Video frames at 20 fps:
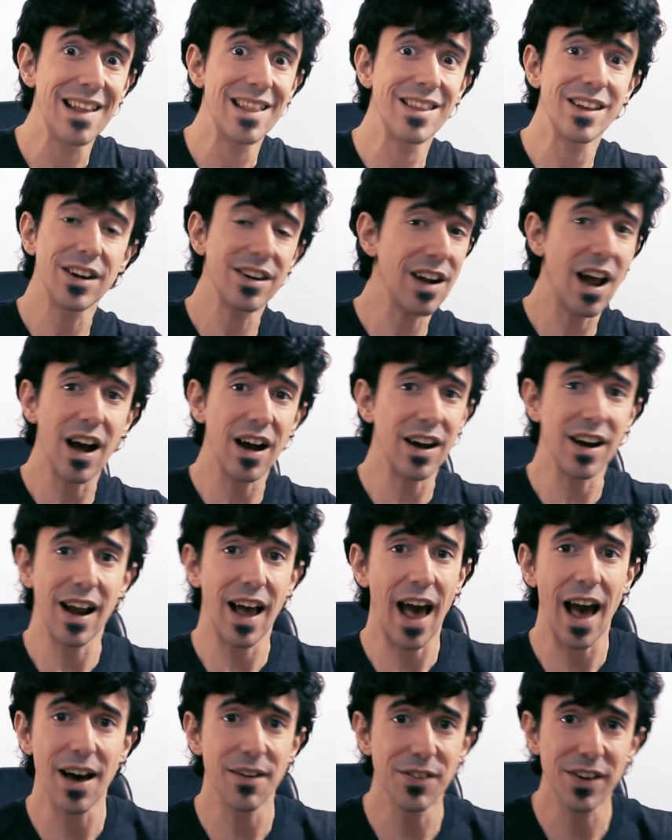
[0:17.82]
they're not gonna
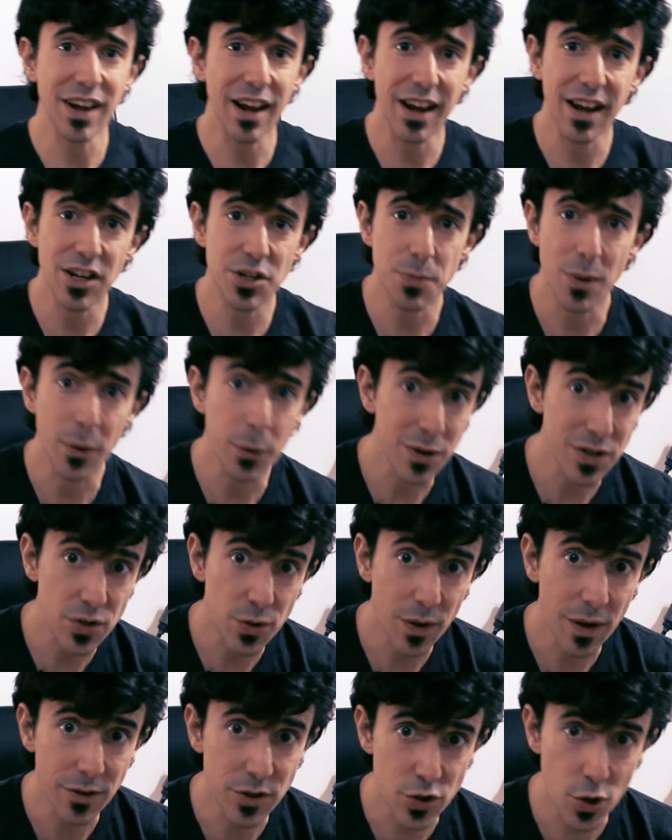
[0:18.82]
have any engagement
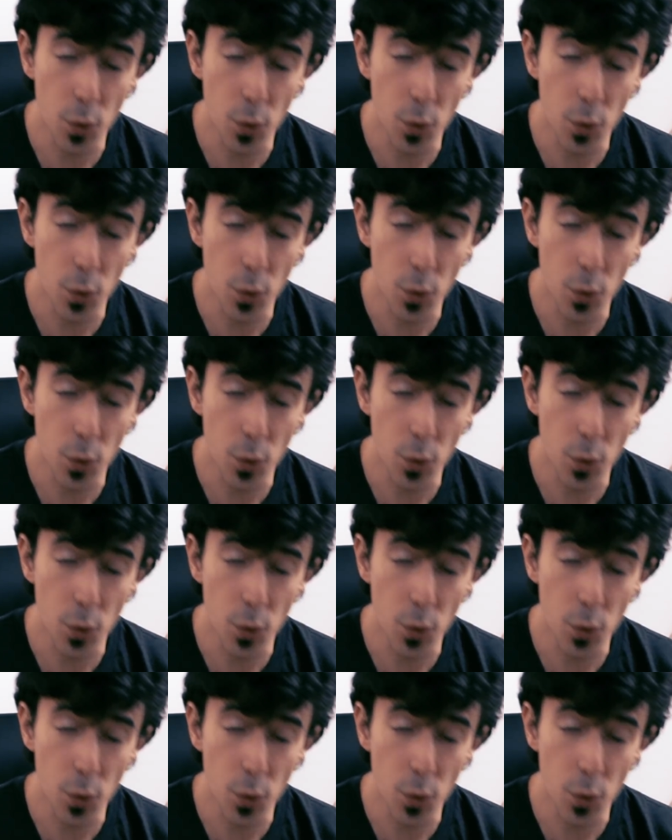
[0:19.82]
whatsoever.